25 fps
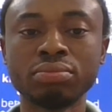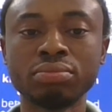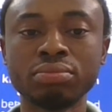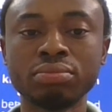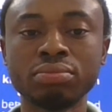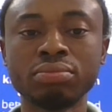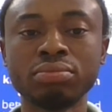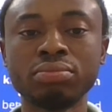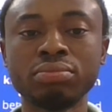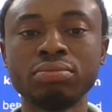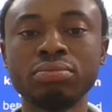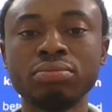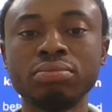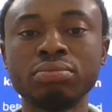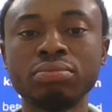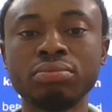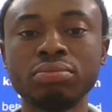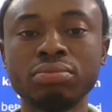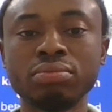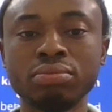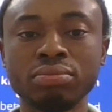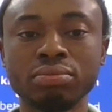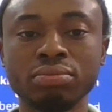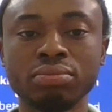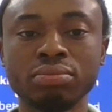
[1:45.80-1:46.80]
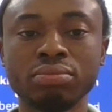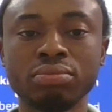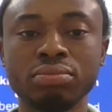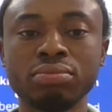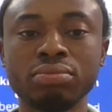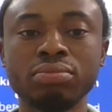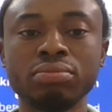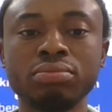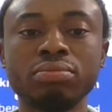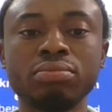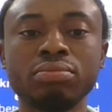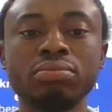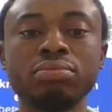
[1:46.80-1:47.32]

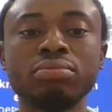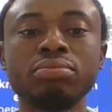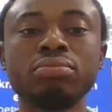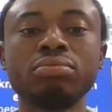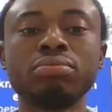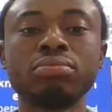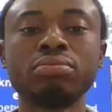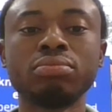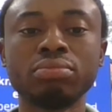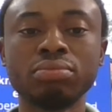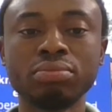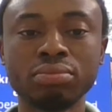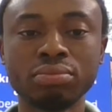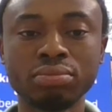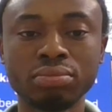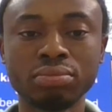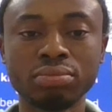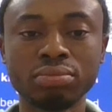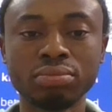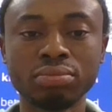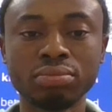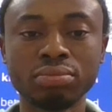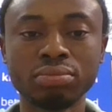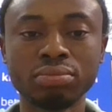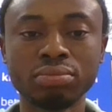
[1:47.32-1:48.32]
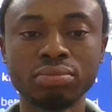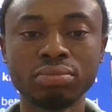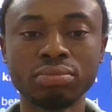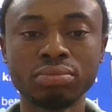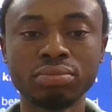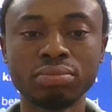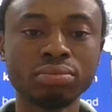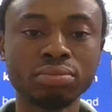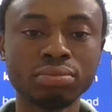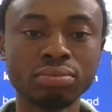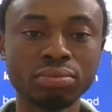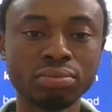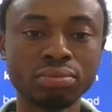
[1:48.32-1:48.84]

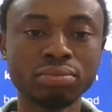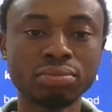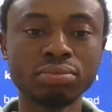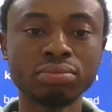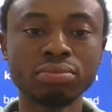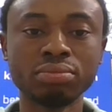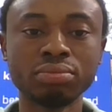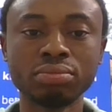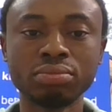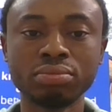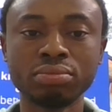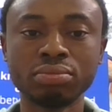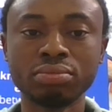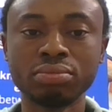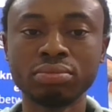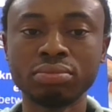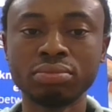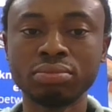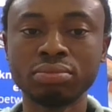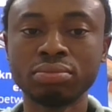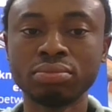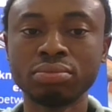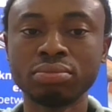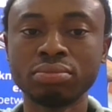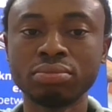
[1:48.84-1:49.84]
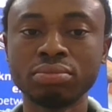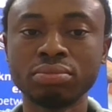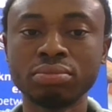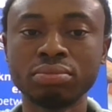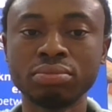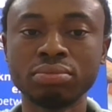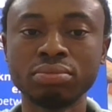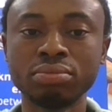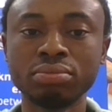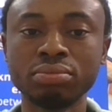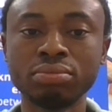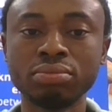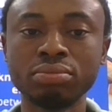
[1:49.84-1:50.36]

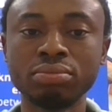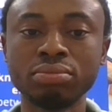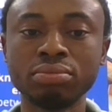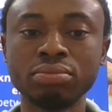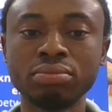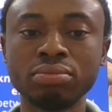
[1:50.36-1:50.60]
This person isn't speaking.